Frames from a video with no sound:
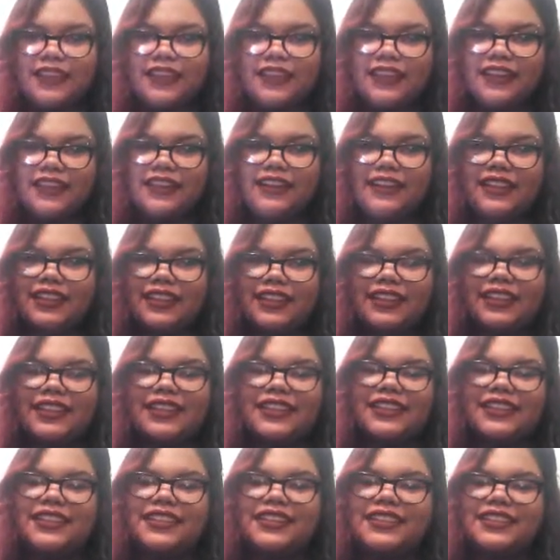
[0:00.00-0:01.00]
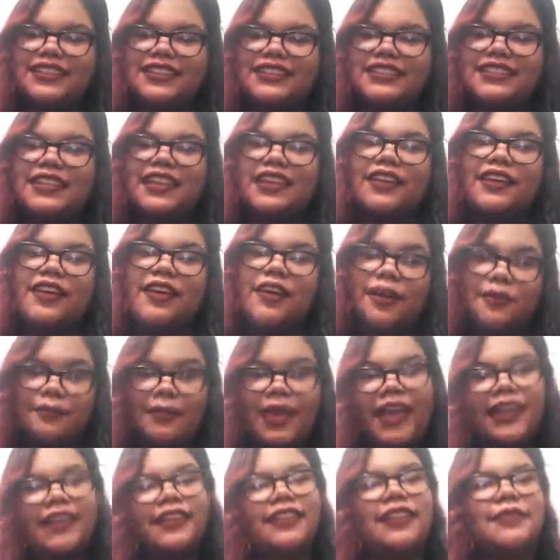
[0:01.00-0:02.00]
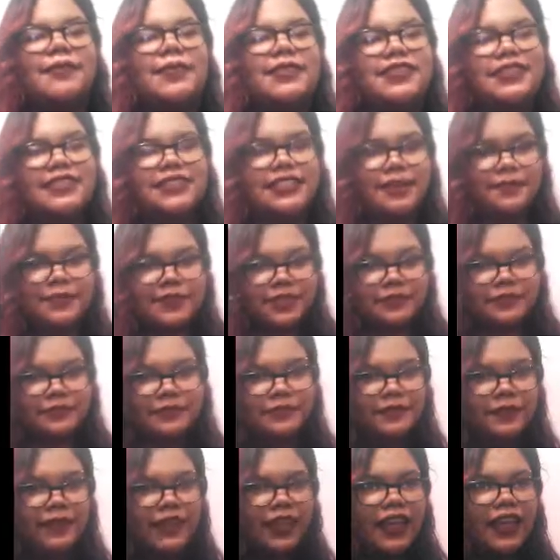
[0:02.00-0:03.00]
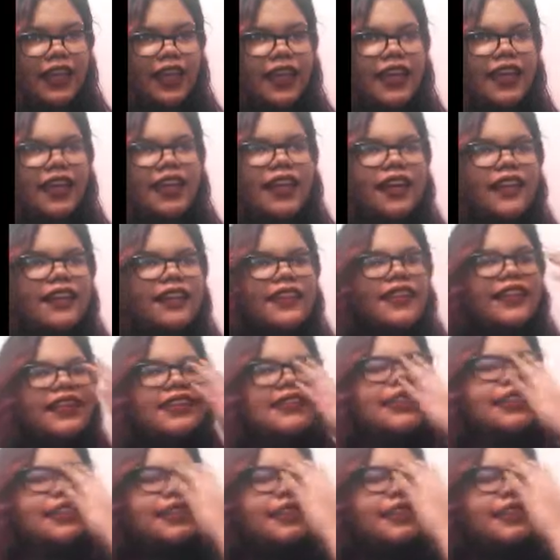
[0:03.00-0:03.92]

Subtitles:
it is Immaculate Misconception. Like I